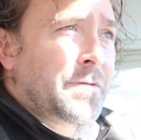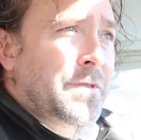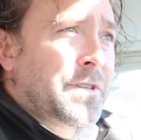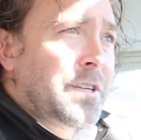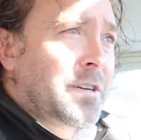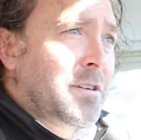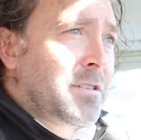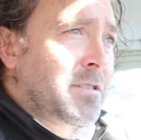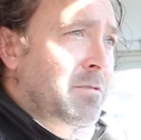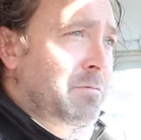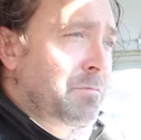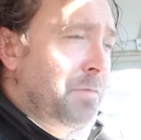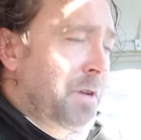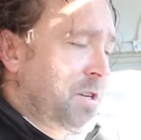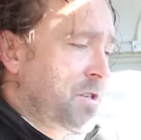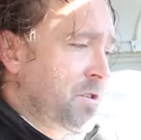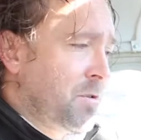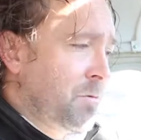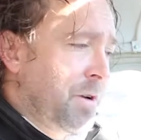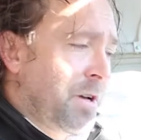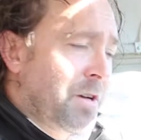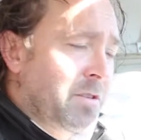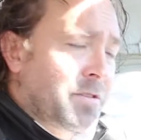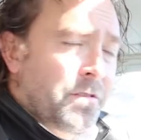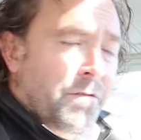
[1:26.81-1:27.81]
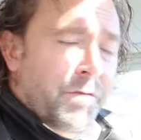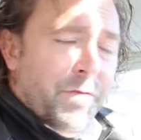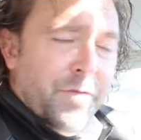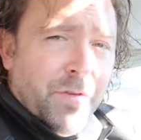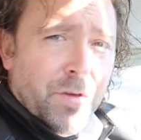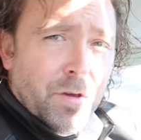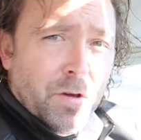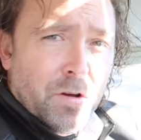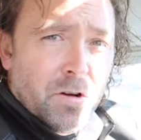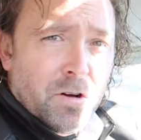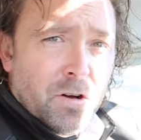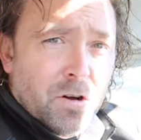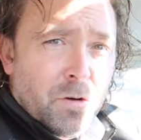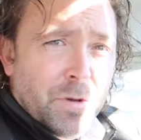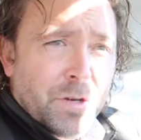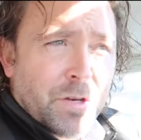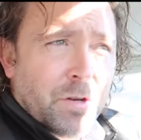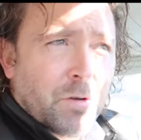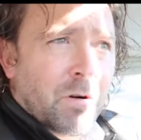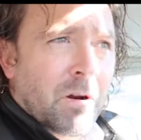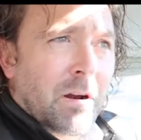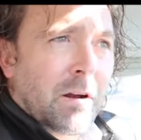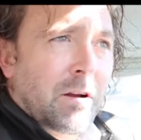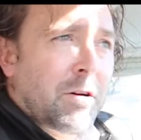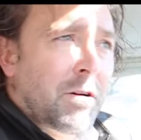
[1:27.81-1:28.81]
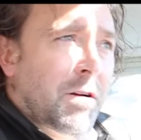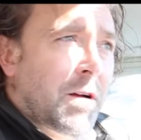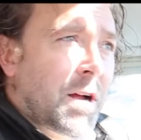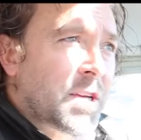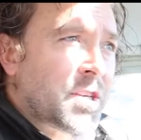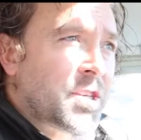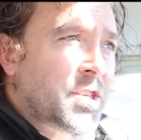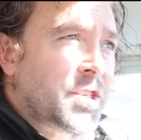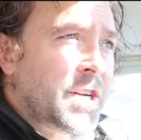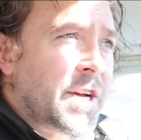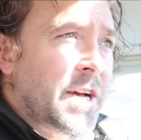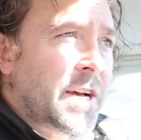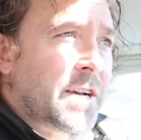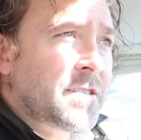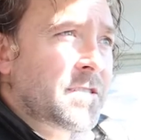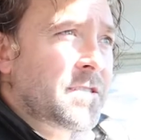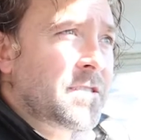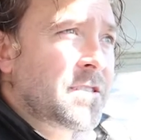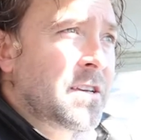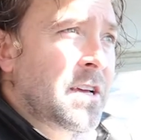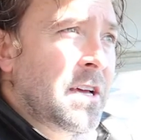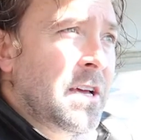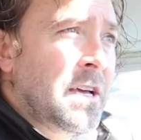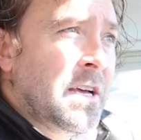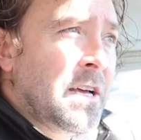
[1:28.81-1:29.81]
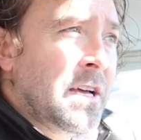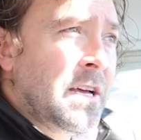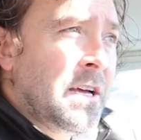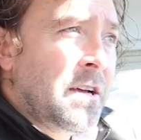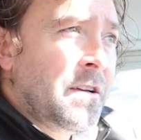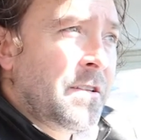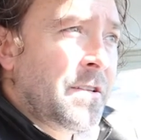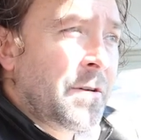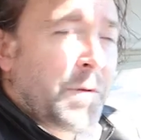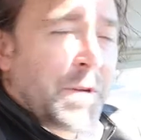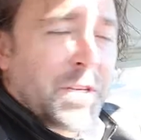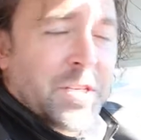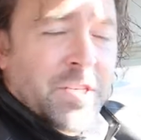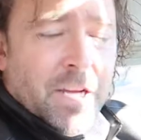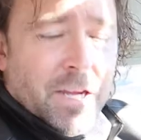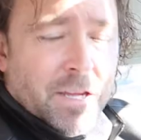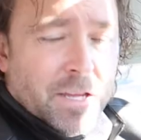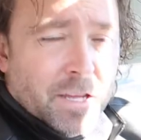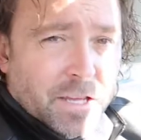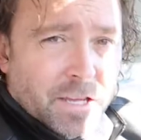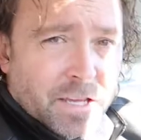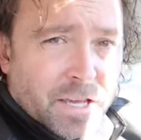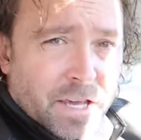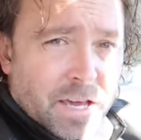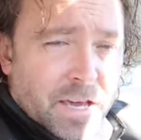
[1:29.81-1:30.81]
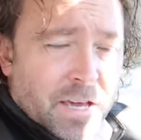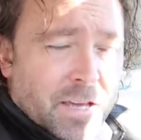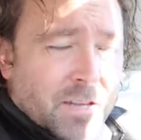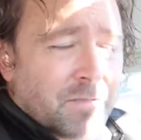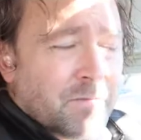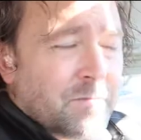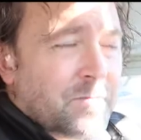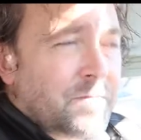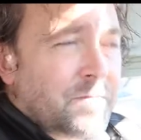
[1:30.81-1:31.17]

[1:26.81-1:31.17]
We make sure we got the fuel. We do our cross checks. Then we check again.